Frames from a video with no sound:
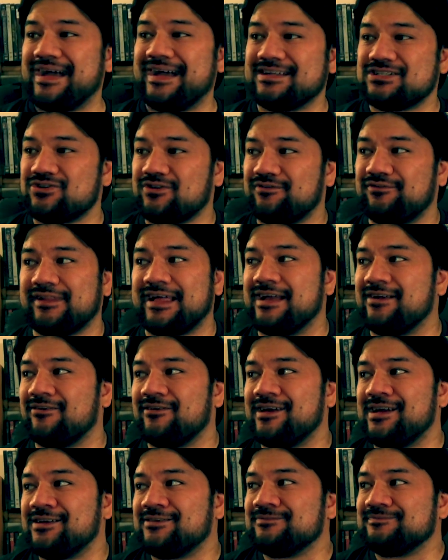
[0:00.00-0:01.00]
Patrick
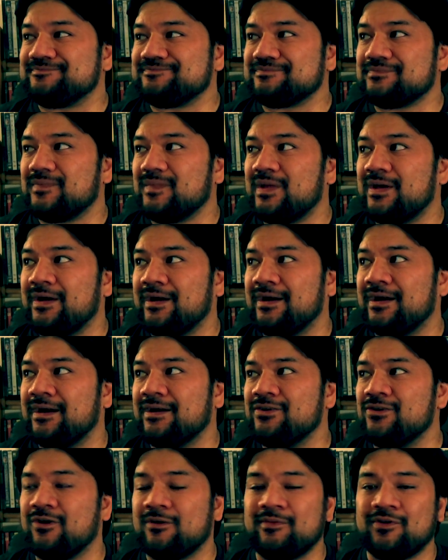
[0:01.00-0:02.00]
Flannery and
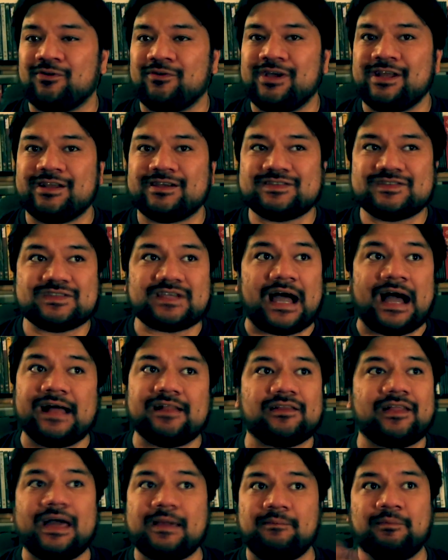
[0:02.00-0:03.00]
Norman Reedus. I
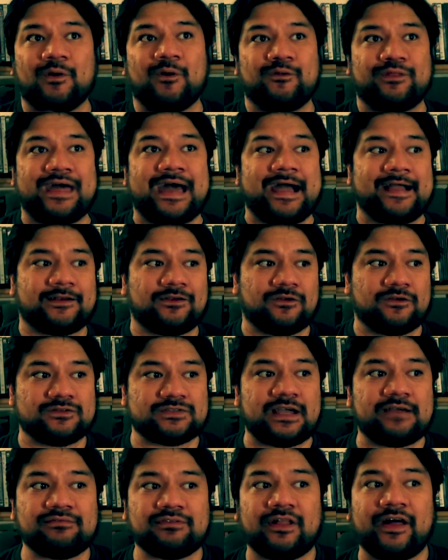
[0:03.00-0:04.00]
like both
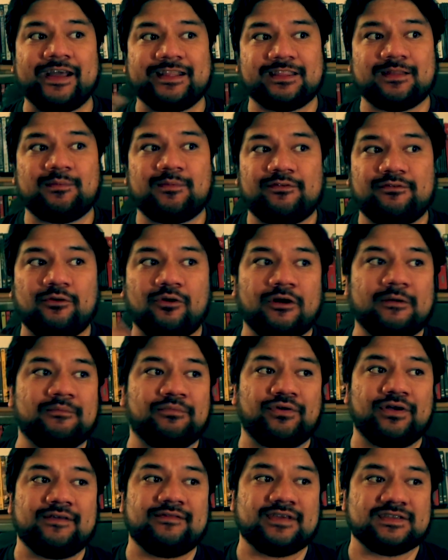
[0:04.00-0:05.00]
actors. I've liked them before
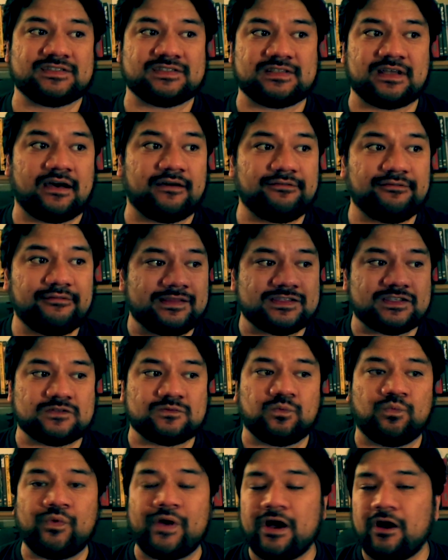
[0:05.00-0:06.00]
in previous stuff. This
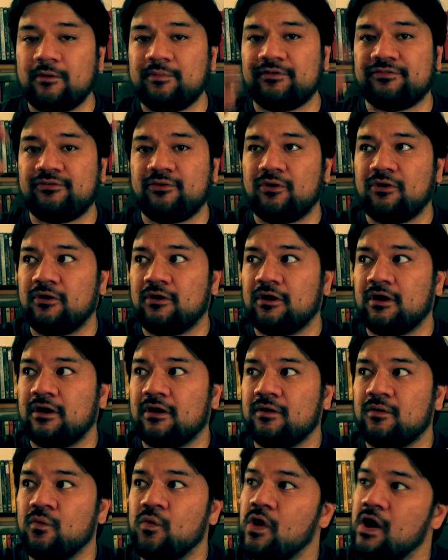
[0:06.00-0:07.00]
is well
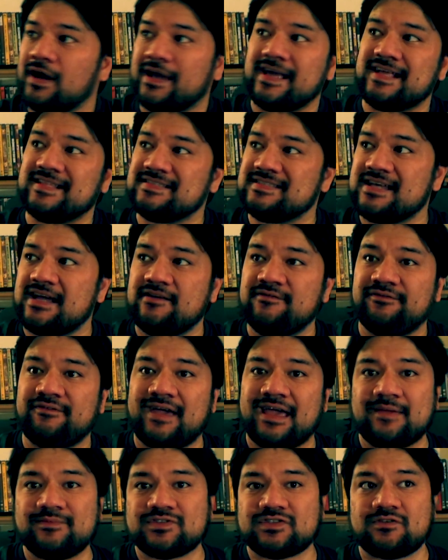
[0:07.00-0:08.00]
before Walking Dead
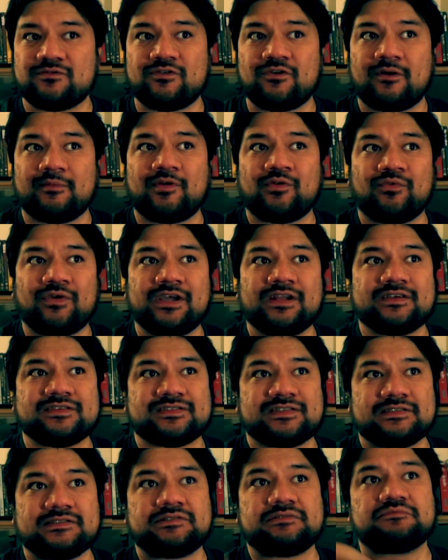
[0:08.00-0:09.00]
fame, so Norman
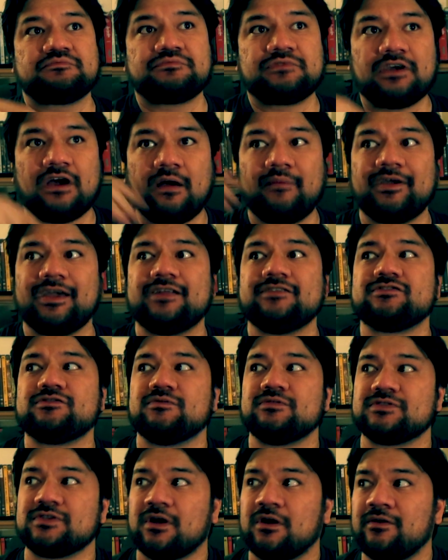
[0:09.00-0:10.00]
Reedus is coming into
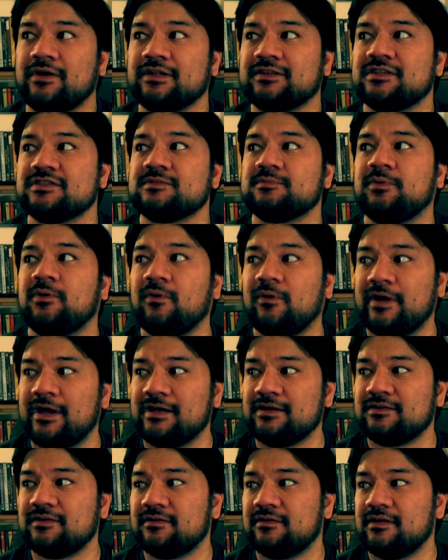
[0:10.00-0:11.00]
his own at this
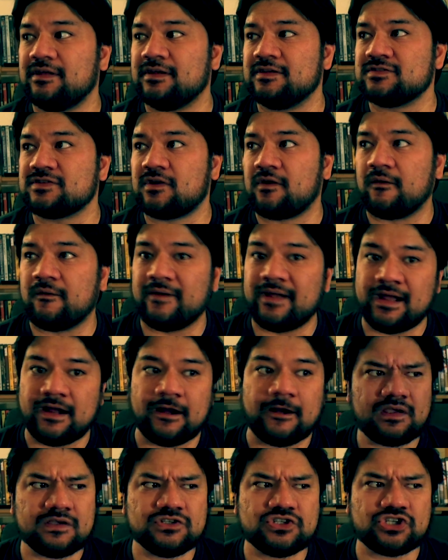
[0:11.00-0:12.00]
point in his
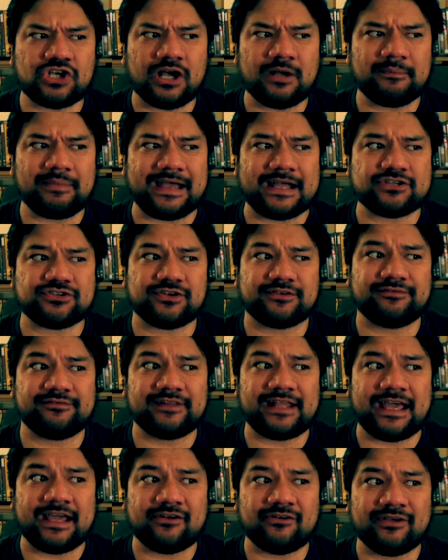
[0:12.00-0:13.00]
career. Sean Patrick
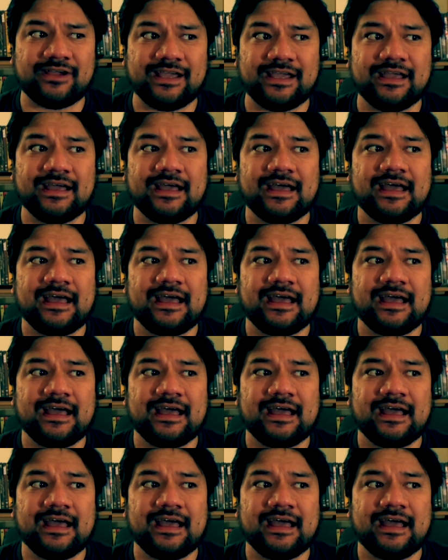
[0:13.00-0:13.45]
Flannery